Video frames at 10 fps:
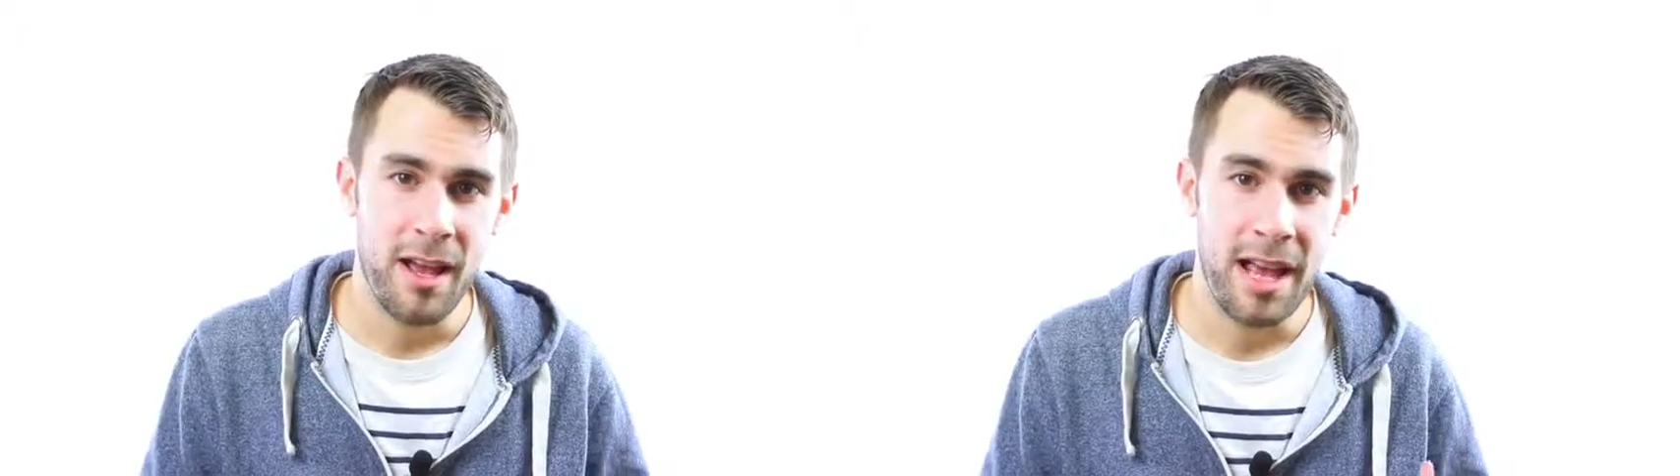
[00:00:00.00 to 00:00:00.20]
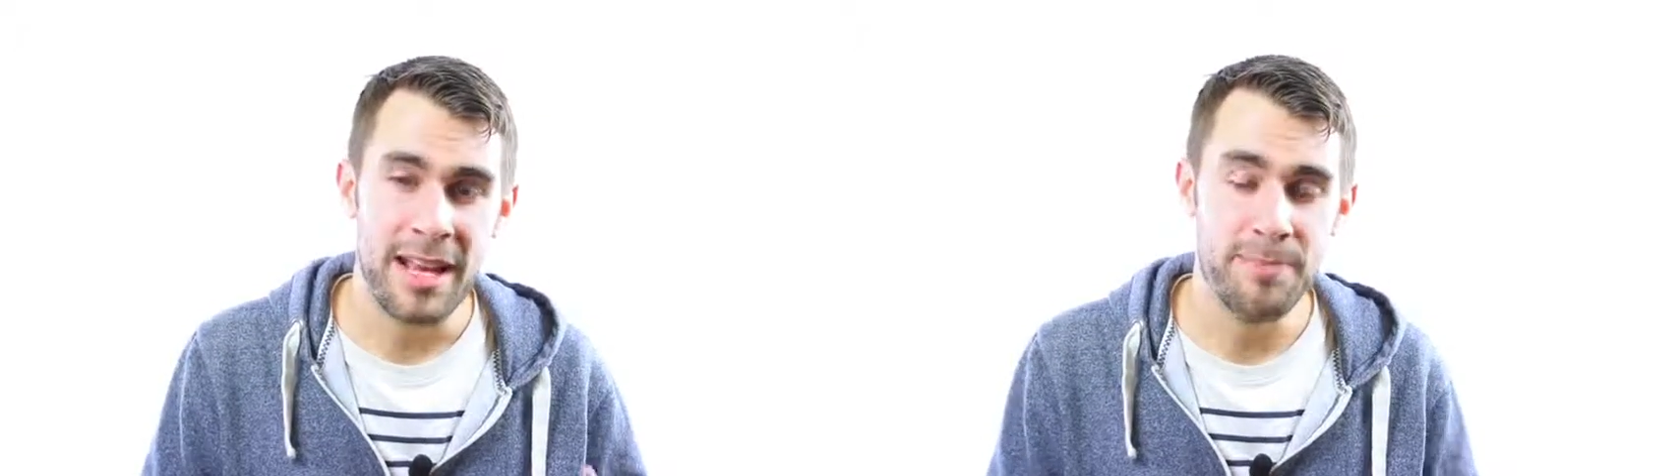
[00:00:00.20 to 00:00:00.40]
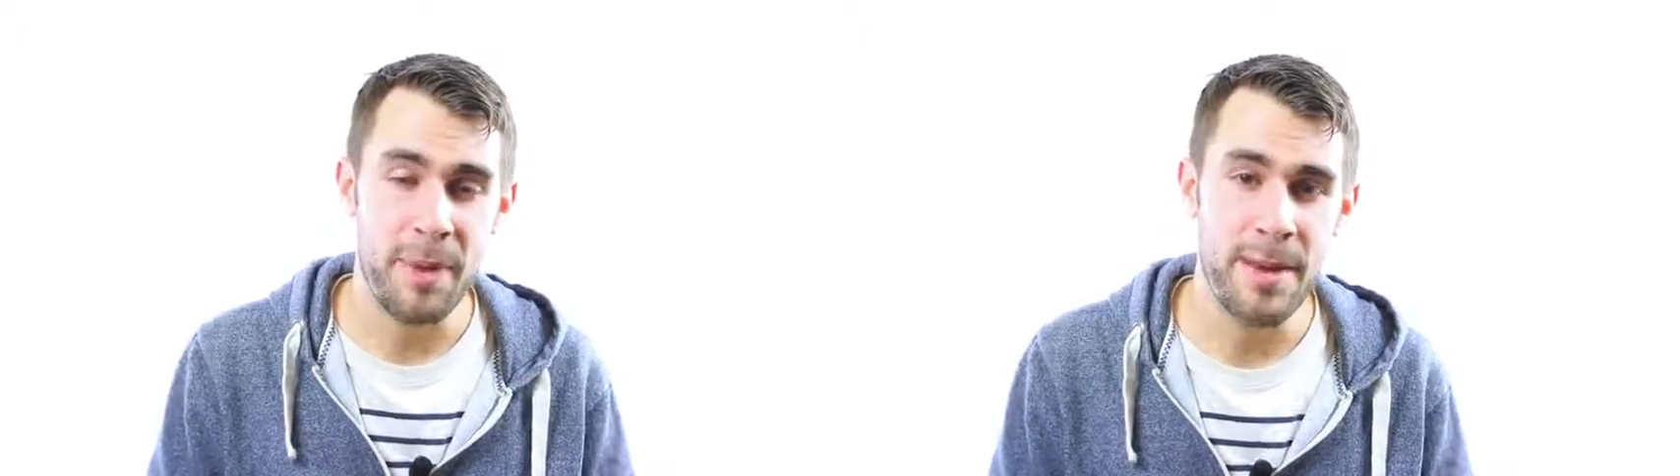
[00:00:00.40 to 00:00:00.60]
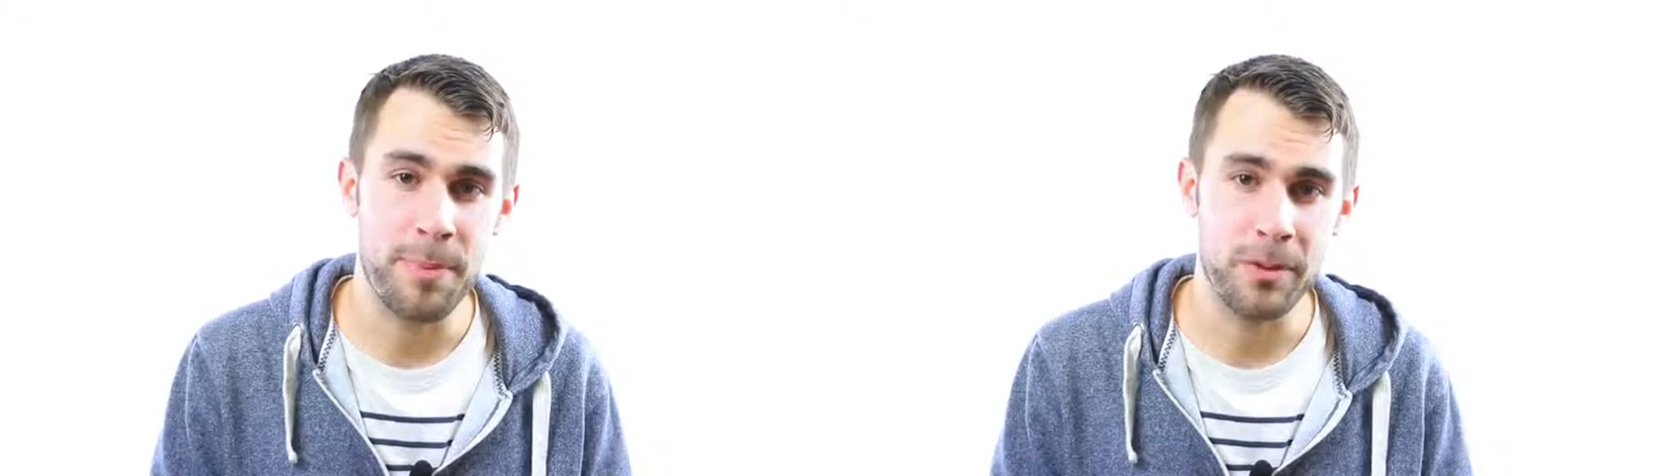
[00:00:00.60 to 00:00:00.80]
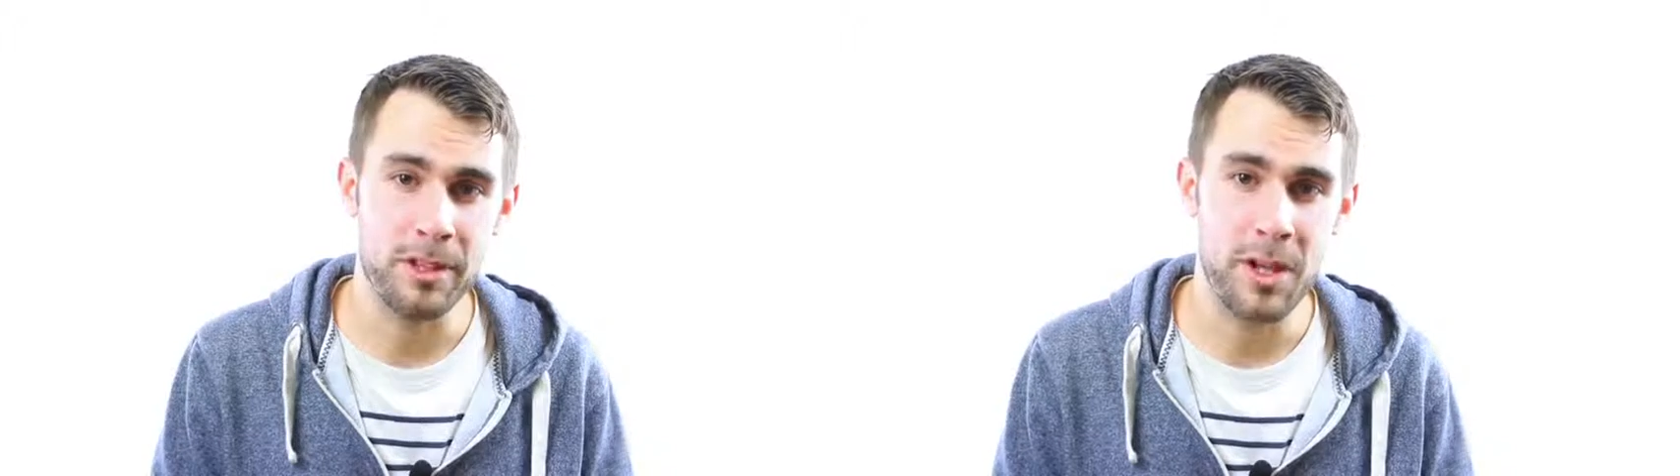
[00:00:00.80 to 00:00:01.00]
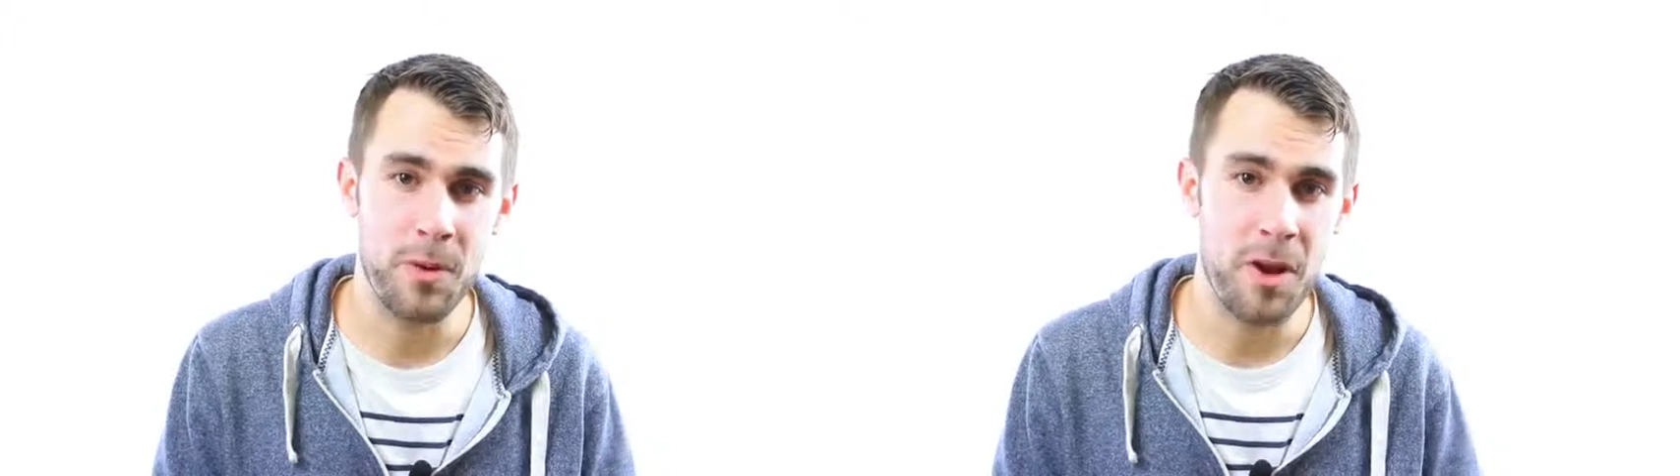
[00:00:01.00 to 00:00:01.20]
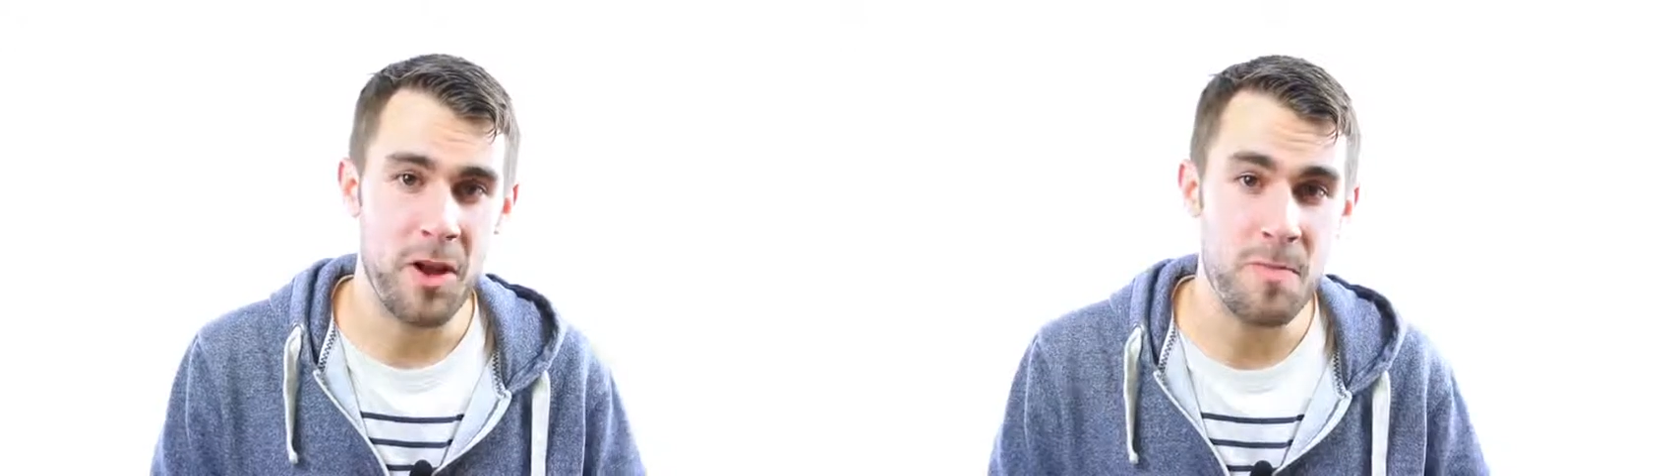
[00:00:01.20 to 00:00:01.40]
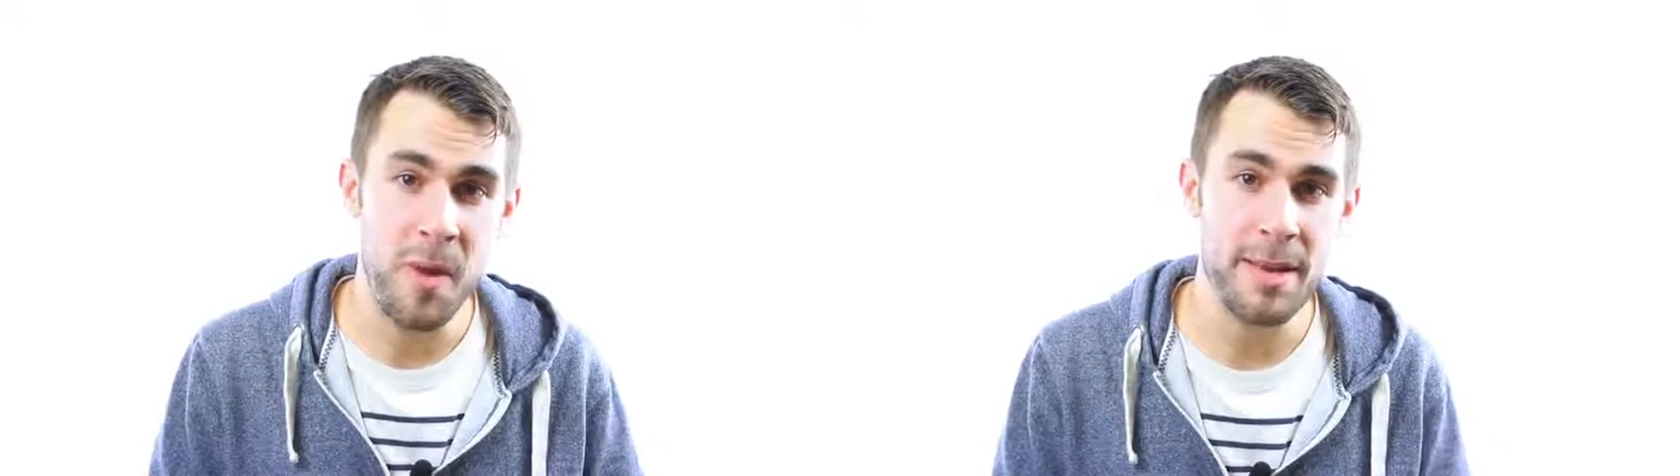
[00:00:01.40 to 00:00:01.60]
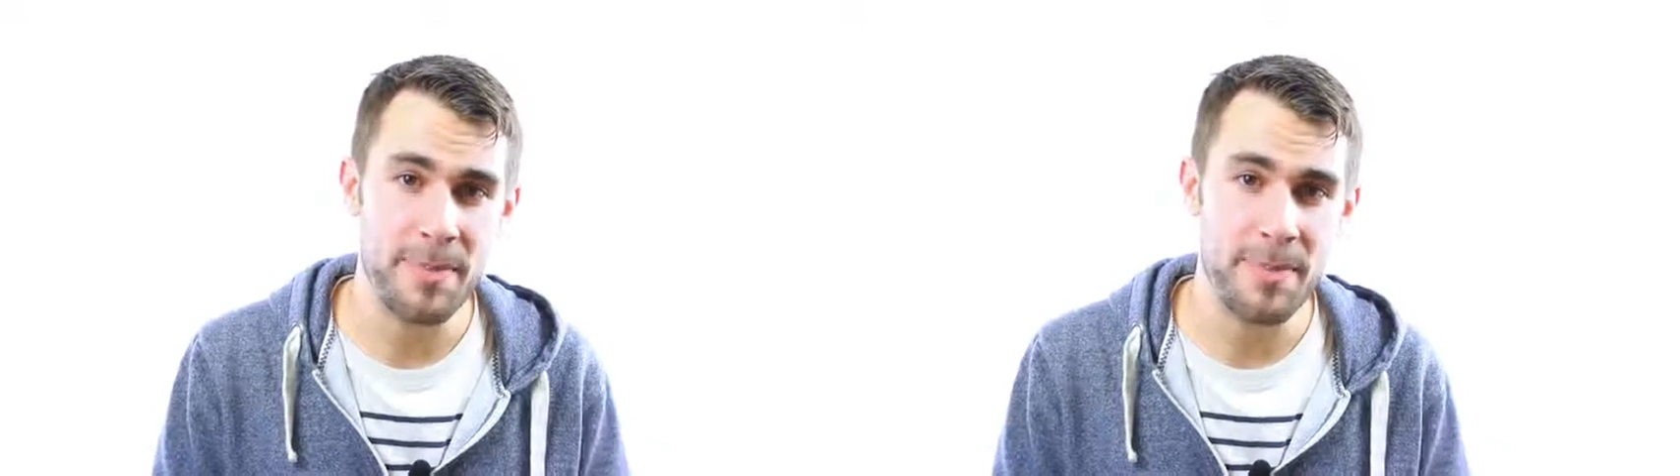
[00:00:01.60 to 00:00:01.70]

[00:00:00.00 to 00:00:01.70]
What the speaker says: his people, who might